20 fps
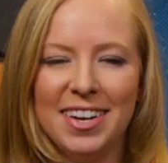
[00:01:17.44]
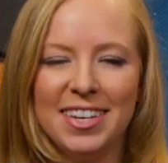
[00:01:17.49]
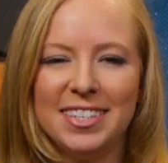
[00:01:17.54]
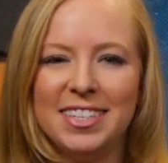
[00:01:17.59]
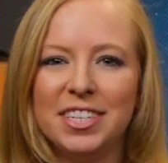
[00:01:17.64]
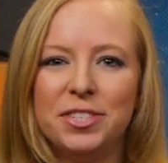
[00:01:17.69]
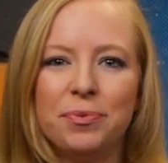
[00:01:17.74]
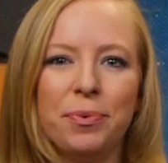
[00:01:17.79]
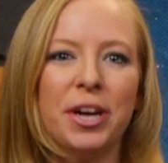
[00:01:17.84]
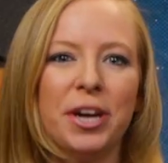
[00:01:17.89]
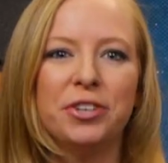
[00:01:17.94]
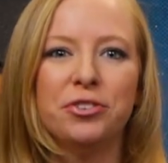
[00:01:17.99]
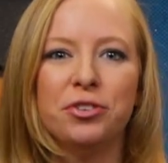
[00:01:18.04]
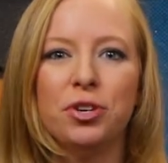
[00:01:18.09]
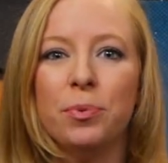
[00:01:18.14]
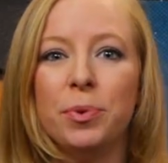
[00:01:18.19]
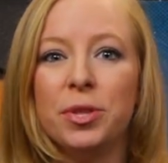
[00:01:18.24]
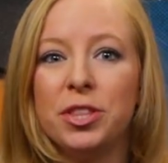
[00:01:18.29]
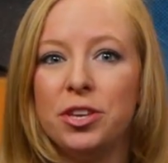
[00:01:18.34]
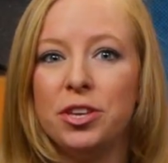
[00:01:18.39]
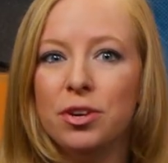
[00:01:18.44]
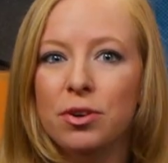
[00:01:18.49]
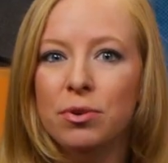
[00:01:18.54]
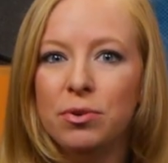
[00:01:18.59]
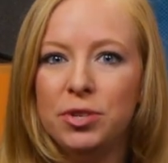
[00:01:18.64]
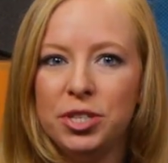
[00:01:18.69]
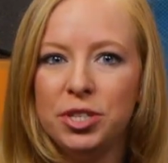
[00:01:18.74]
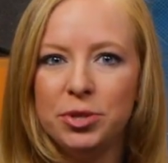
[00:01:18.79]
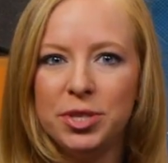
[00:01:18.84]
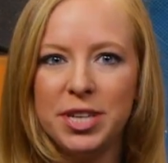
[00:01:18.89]
Does this ring true with you?
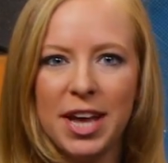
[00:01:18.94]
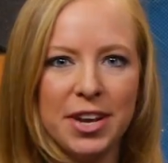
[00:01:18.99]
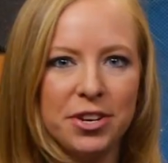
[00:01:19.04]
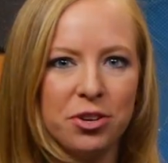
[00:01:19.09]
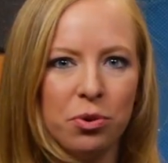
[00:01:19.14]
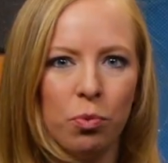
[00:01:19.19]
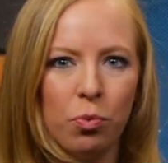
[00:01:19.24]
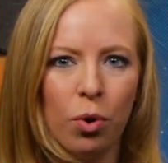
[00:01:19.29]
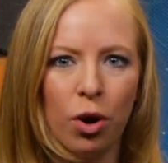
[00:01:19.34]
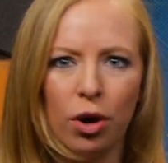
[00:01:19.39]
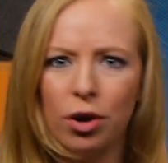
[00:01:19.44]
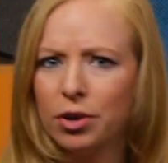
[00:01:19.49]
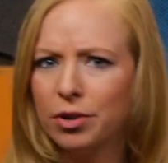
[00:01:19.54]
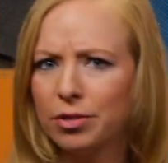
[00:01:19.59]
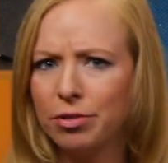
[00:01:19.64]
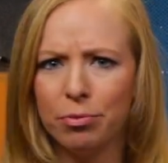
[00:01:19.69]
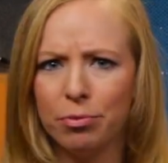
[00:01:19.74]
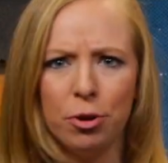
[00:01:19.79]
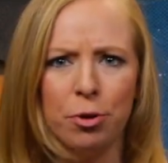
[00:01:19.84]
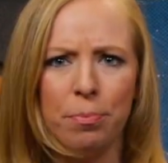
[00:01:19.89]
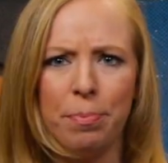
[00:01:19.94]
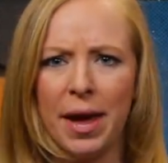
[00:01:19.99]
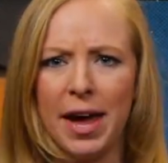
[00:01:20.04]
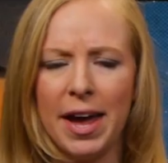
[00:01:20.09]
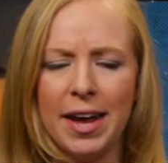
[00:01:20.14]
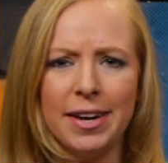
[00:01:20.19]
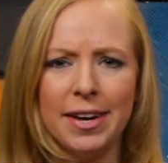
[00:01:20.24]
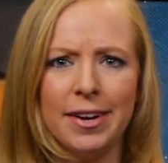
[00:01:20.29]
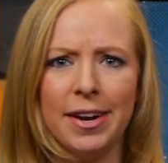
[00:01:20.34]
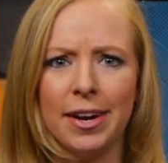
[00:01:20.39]
Do you tend to work through
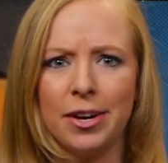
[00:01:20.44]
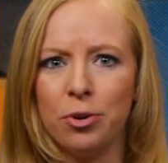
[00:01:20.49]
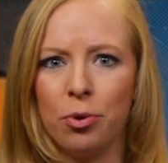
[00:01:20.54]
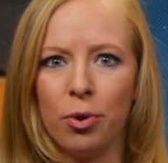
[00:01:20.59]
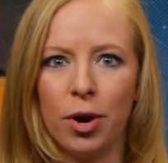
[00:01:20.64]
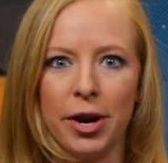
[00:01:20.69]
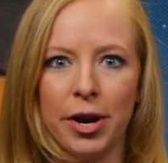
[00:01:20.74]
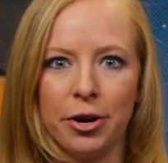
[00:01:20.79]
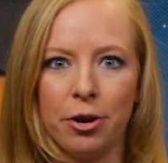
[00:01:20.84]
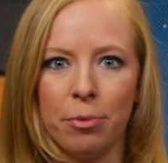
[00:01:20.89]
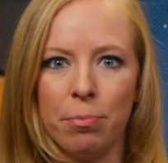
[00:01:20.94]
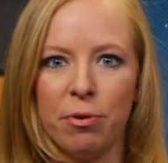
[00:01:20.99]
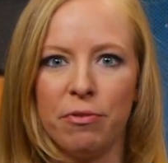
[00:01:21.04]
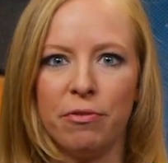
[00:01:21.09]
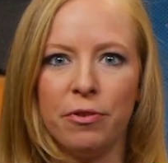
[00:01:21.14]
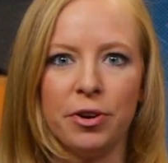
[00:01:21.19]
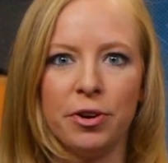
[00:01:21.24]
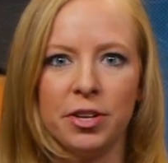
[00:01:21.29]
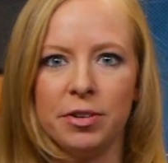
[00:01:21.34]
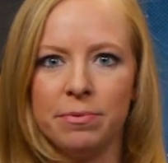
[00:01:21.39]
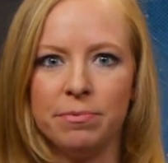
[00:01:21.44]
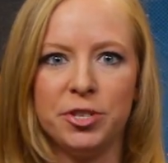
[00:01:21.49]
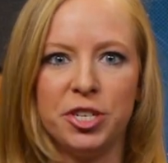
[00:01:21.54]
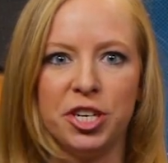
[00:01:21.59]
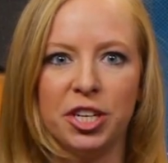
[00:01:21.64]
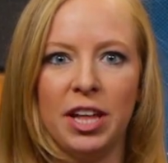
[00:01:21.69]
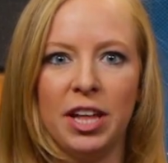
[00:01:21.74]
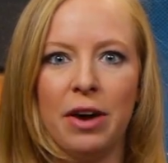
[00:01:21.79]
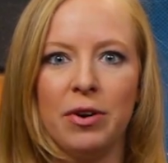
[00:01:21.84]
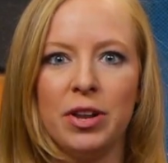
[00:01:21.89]
pain and ignore it, or prefer to
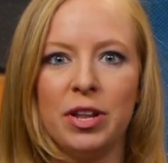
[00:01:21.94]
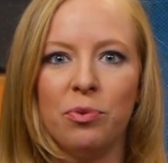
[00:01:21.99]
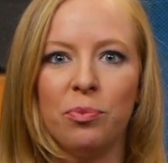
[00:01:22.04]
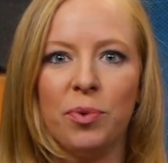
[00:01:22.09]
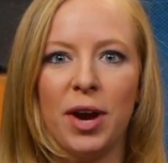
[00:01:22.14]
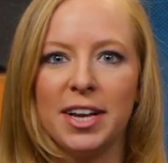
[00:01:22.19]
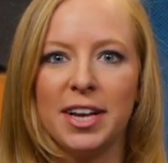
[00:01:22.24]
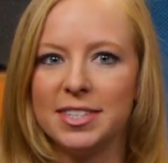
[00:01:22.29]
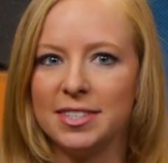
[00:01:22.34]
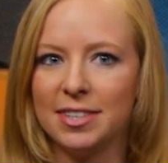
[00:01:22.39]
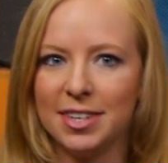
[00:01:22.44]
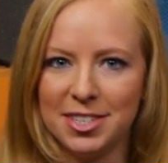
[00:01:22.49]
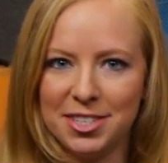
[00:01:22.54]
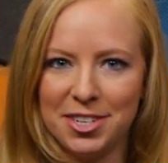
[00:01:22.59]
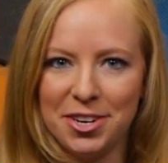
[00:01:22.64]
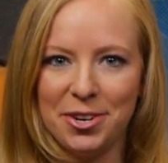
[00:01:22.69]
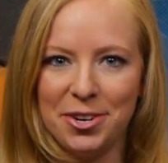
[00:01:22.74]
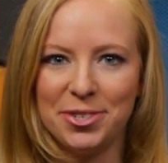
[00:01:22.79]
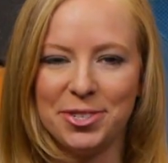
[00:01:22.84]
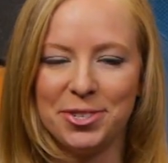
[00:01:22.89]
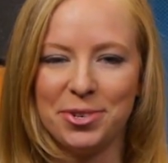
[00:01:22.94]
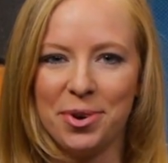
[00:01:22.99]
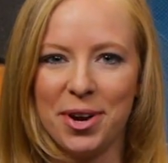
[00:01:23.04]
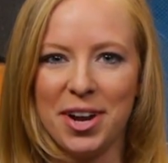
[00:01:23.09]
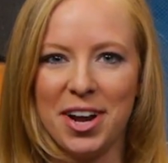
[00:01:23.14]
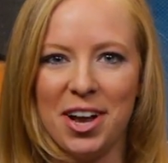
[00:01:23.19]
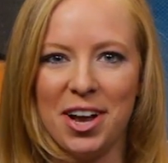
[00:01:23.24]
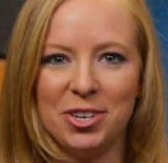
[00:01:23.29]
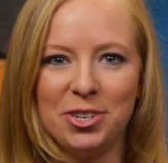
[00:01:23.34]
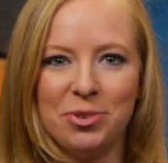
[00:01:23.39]
chill out and rest? Let us know your story
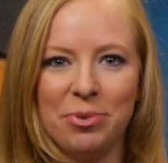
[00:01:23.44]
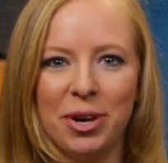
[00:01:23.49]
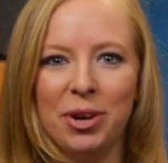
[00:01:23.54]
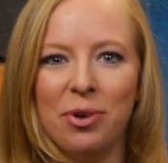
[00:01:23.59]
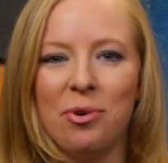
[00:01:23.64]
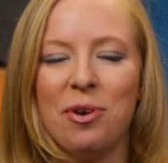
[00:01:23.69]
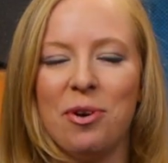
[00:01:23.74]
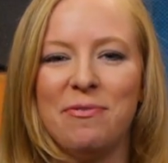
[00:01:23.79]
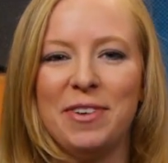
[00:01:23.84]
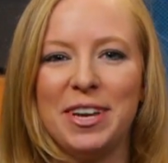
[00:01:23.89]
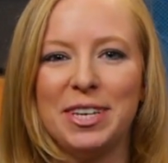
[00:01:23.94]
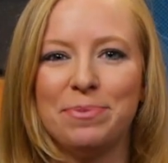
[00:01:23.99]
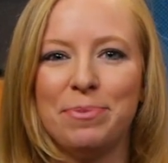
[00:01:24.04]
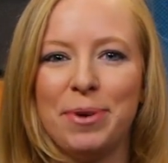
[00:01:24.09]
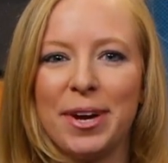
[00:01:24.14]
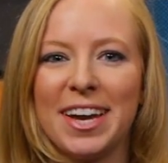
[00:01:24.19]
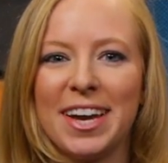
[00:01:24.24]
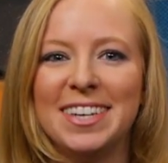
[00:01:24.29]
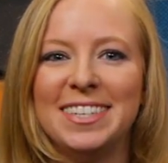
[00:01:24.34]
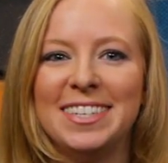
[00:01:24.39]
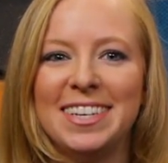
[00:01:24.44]
on Twitter or Facebook at